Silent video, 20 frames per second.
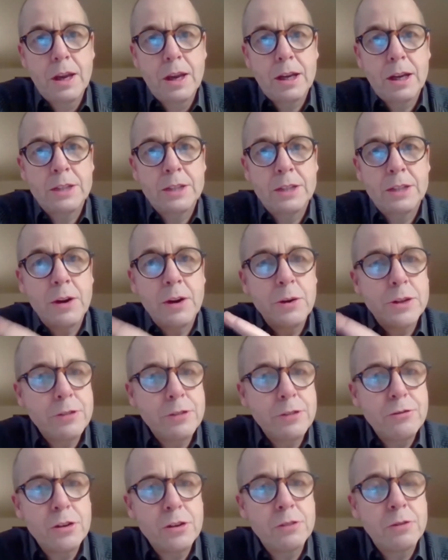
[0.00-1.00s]
It's very
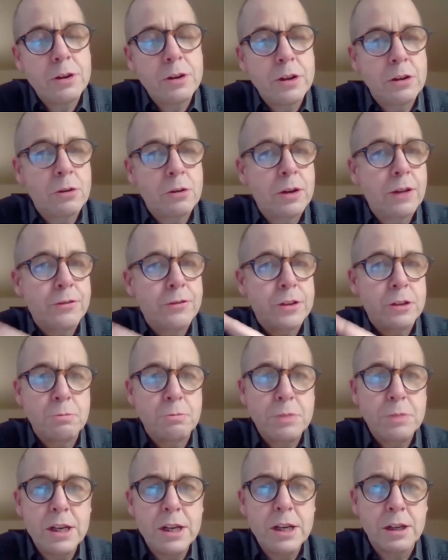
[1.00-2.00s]
different when you look at the
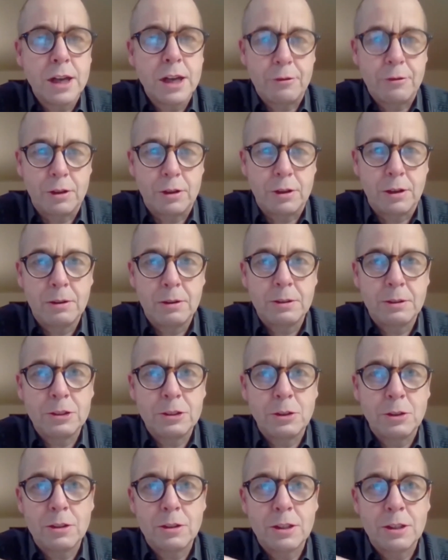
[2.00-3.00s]
European level.
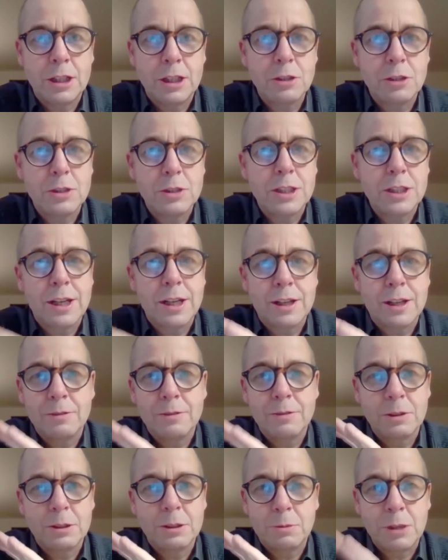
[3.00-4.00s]
Certain countries, like
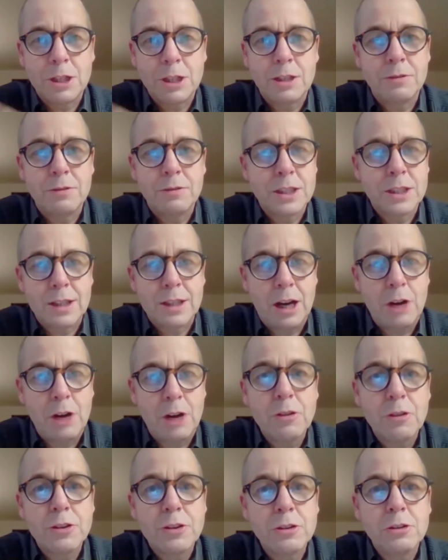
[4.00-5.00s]
especially in the south
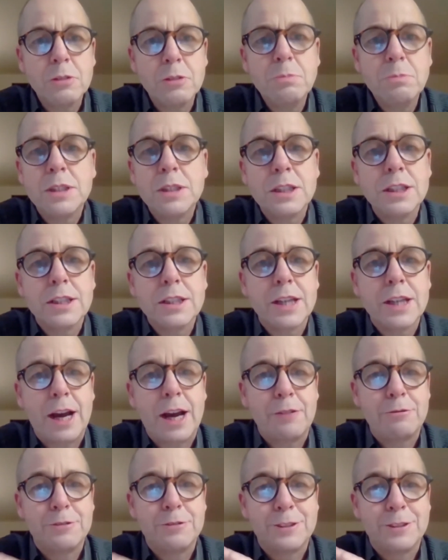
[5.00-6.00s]
of Europe, didn't have
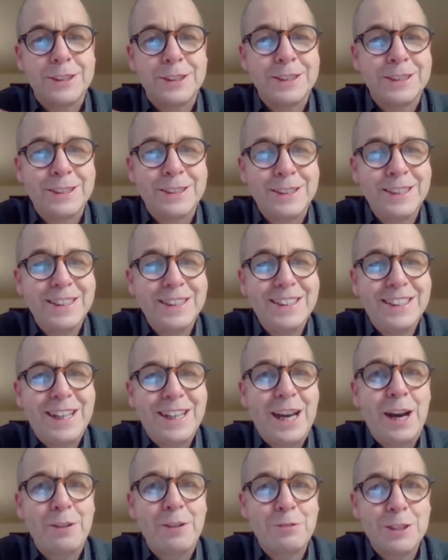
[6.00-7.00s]

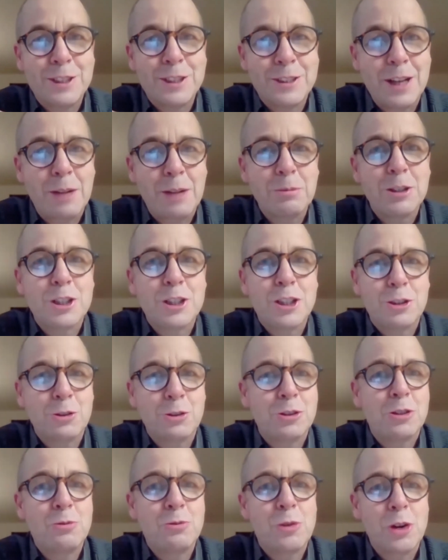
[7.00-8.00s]
established
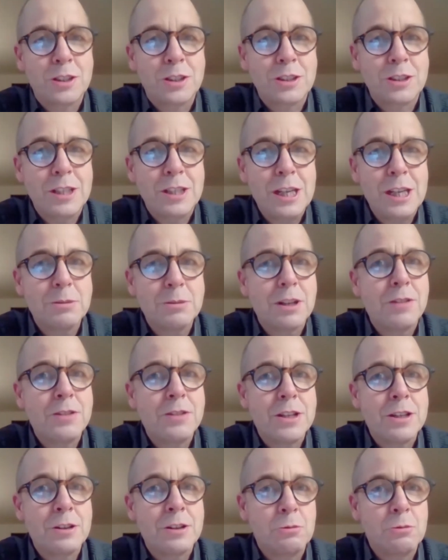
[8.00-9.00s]
short-term work schemes, and the
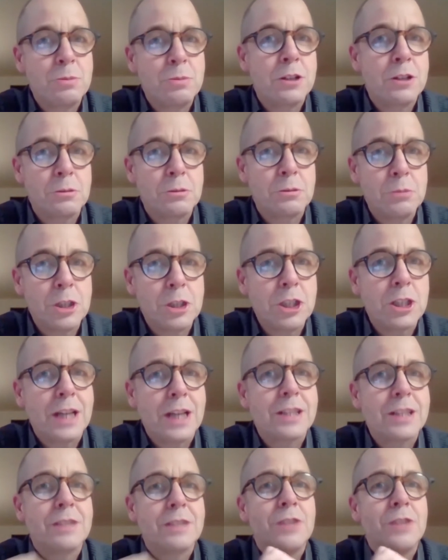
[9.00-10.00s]
European Commission
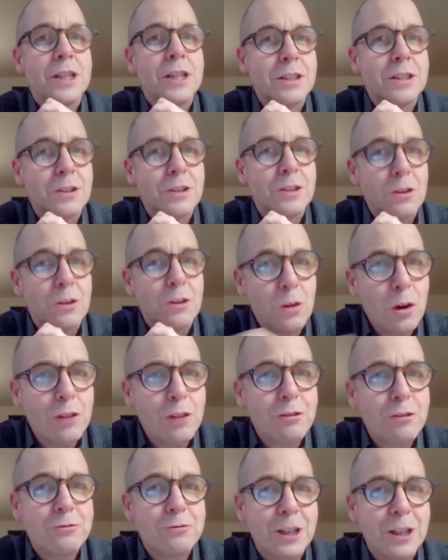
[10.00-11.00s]
has invested a lot of
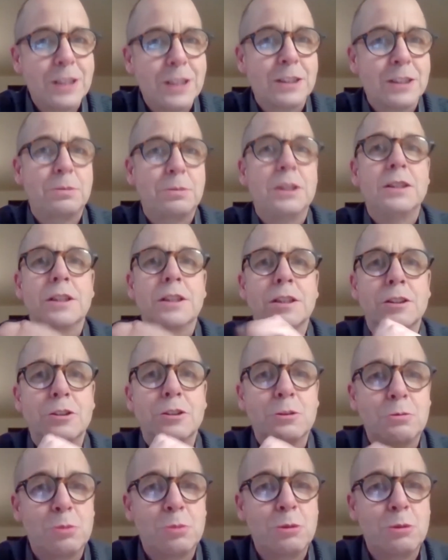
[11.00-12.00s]
funds basically to
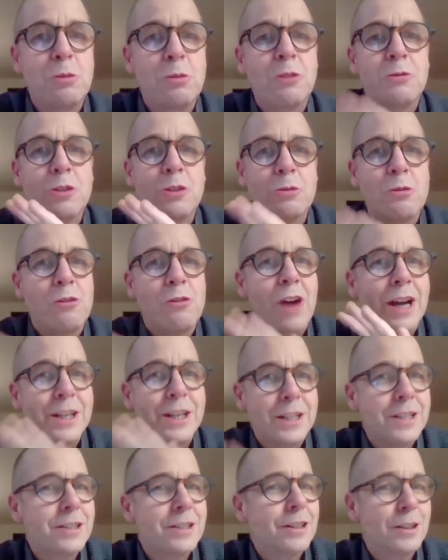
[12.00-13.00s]
provide
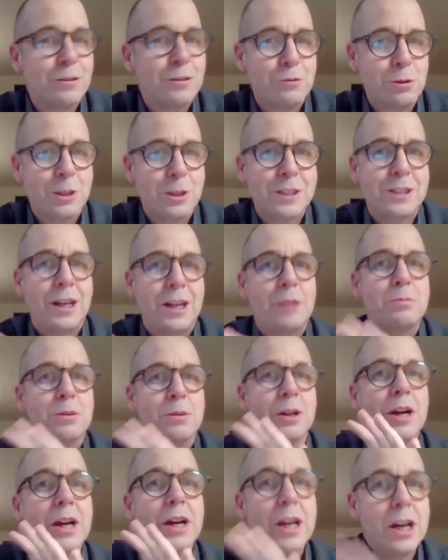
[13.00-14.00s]
Italy, for example,
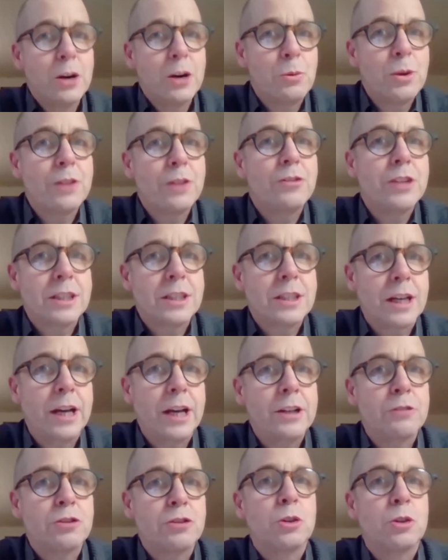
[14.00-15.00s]
with these kind
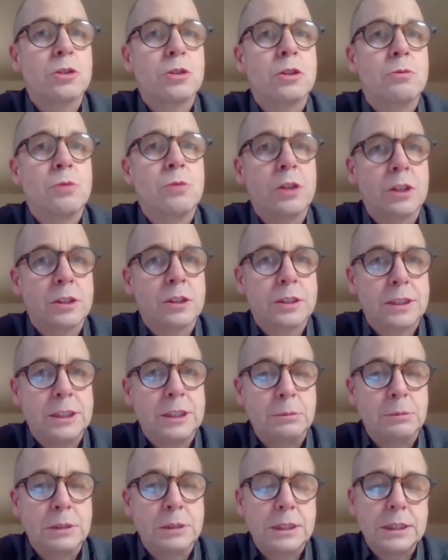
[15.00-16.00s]
of short-term work
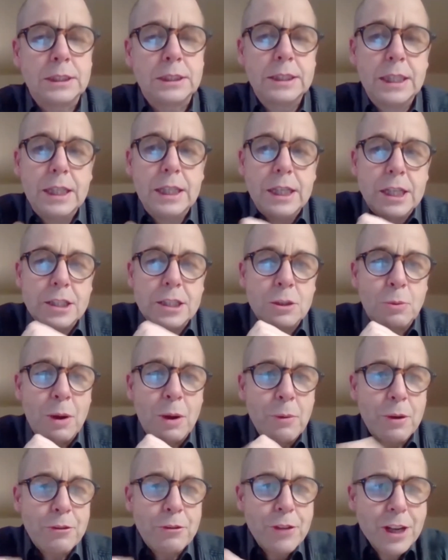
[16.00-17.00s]
schemes. So when
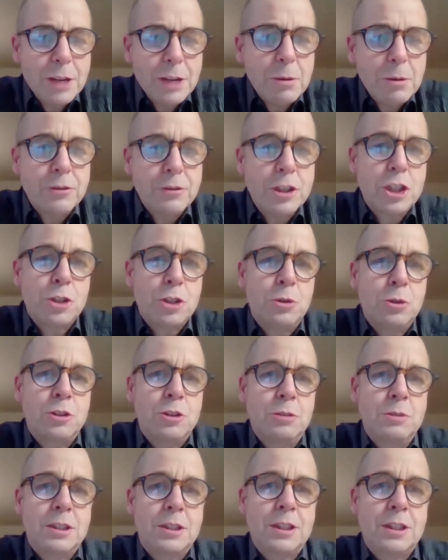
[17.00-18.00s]
we think about these
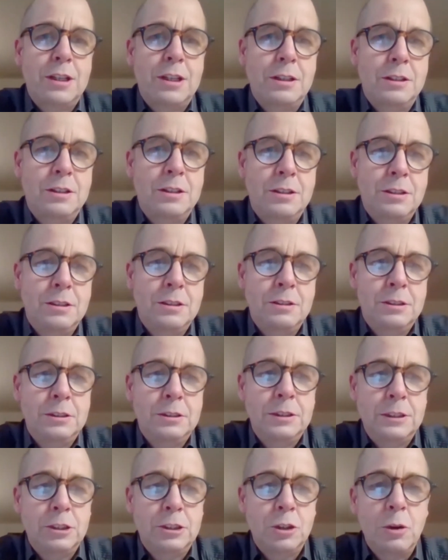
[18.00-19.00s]
short-term scale,
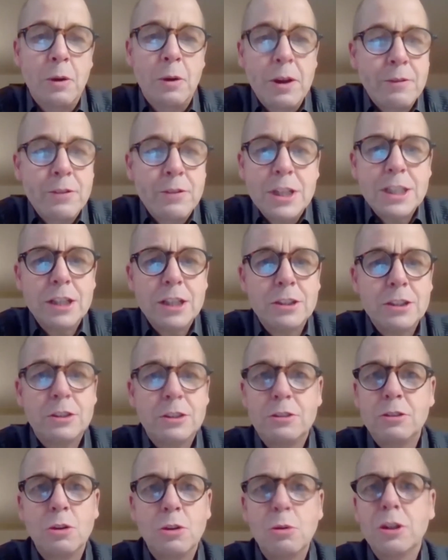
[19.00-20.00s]
so these are
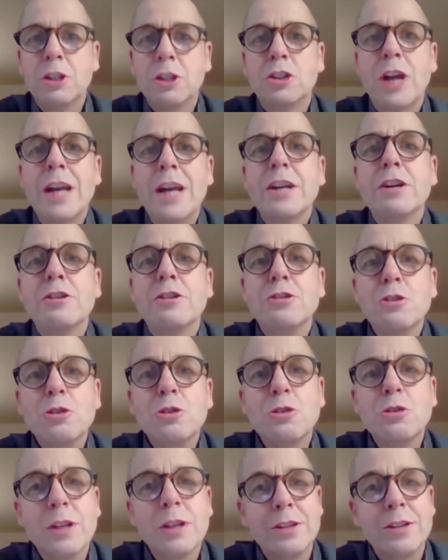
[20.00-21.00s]
totally gender
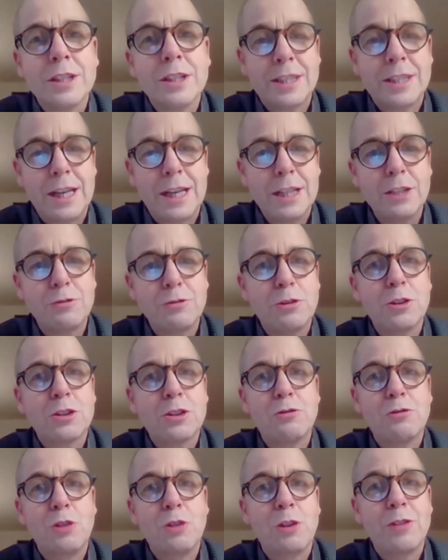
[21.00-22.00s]
neutral in the sense, first
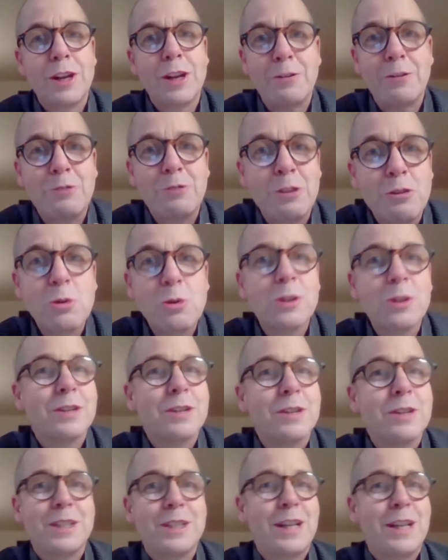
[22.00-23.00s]
of all, that the rules are
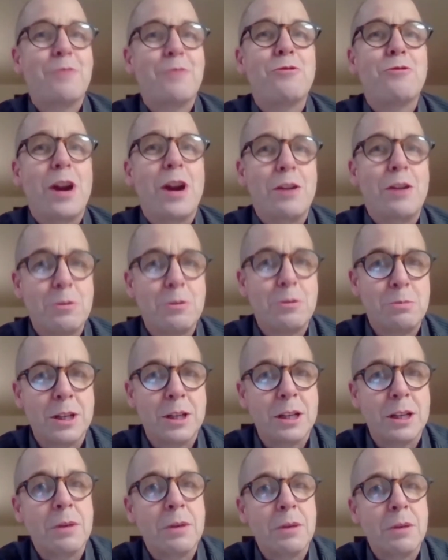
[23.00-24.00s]
the same for
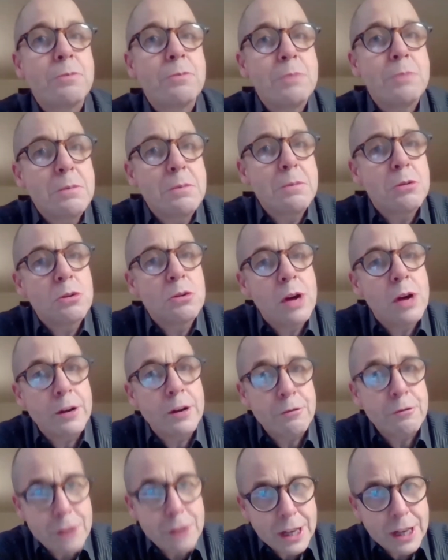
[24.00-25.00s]
everybody, but the people who are
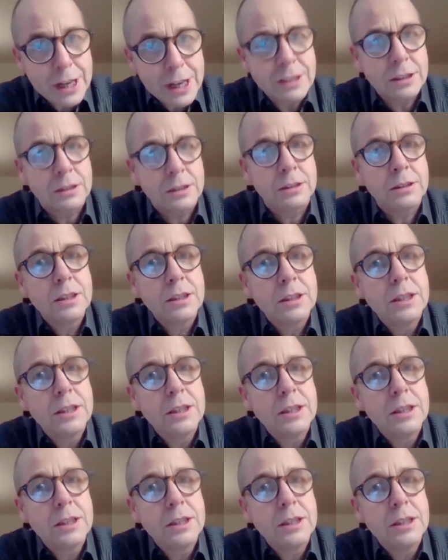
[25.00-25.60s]
affected